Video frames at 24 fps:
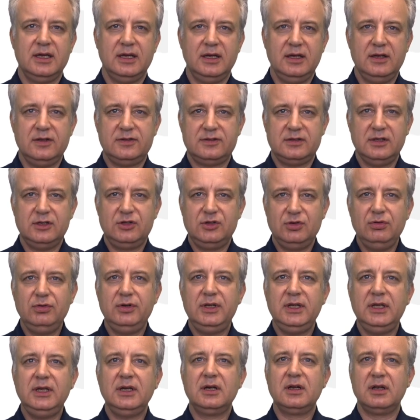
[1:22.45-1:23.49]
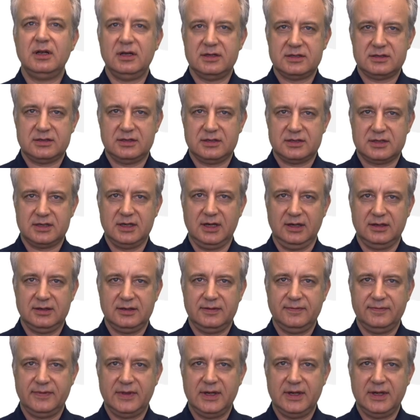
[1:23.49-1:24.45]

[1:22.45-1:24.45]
is the 2D cluster state.